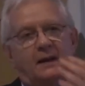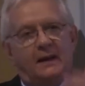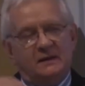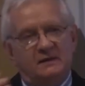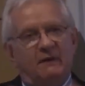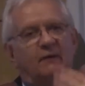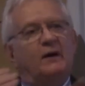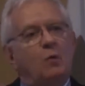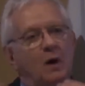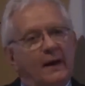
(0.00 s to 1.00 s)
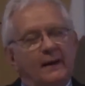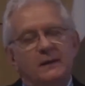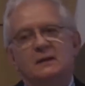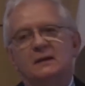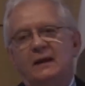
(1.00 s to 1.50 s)
it's very
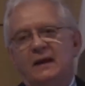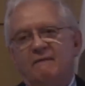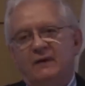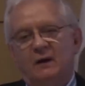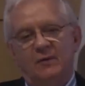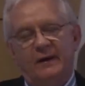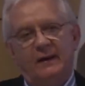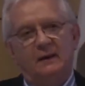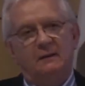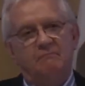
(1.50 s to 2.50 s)
quiet and very